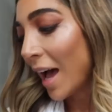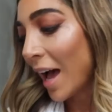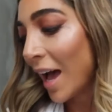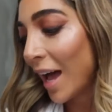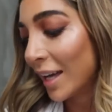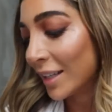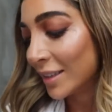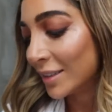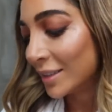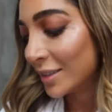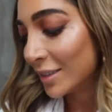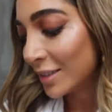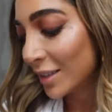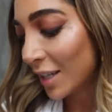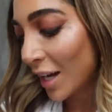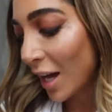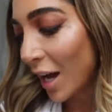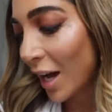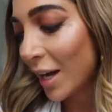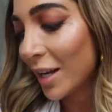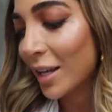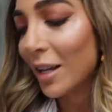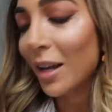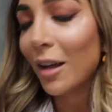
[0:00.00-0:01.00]
And
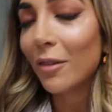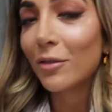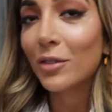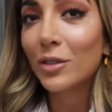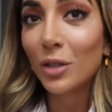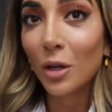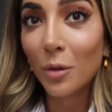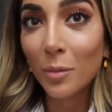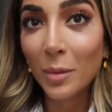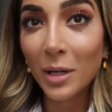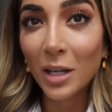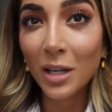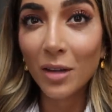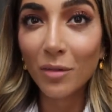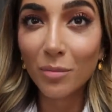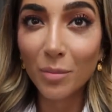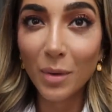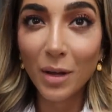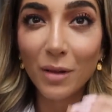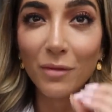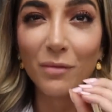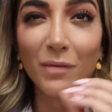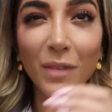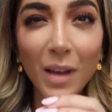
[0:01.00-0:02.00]
I love so many of
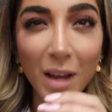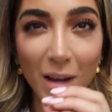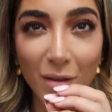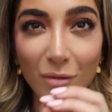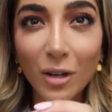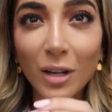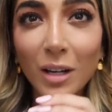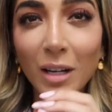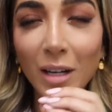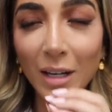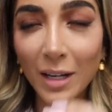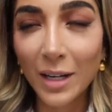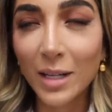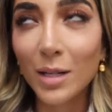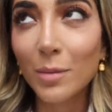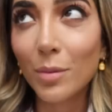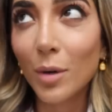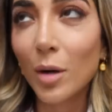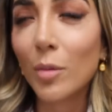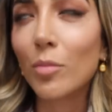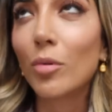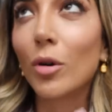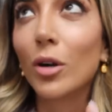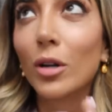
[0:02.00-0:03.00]
my favorite Clé de
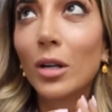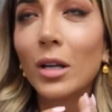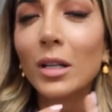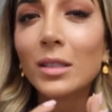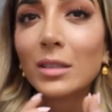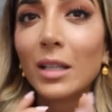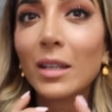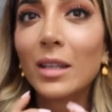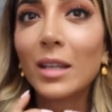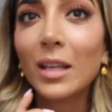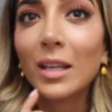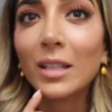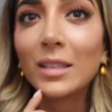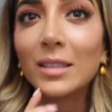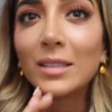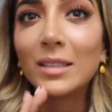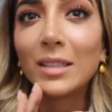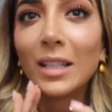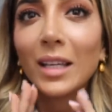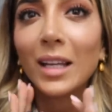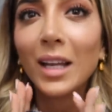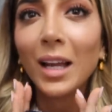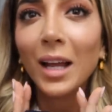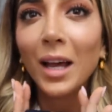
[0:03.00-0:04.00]
Peau products, like the
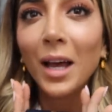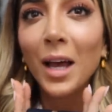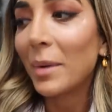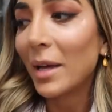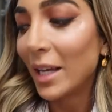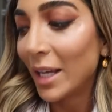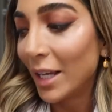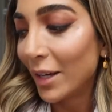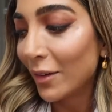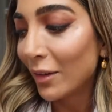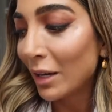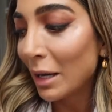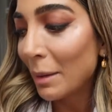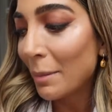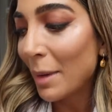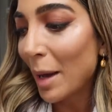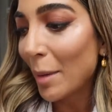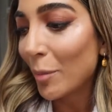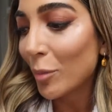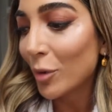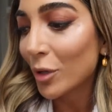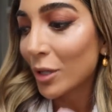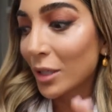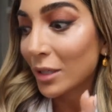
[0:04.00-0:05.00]
concealer. But hearing
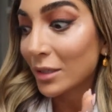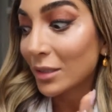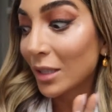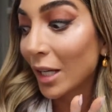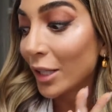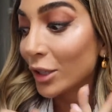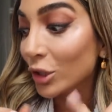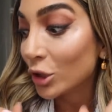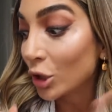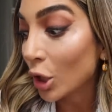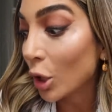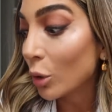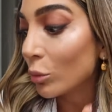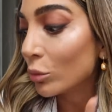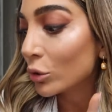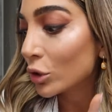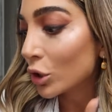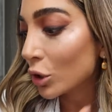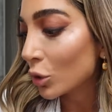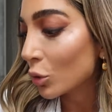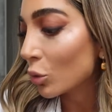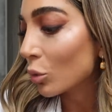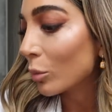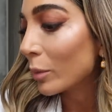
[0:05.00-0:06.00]
about products that I
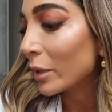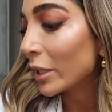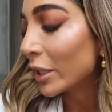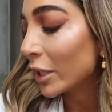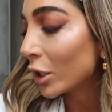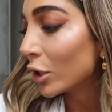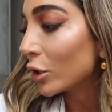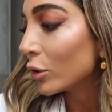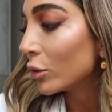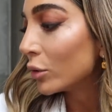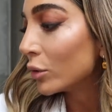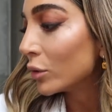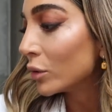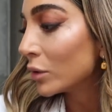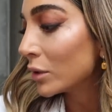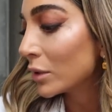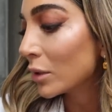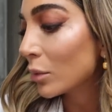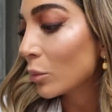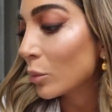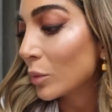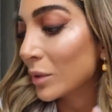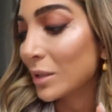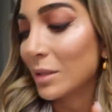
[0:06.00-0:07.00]
don't normally
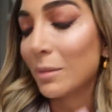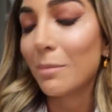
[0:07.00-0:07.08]
use was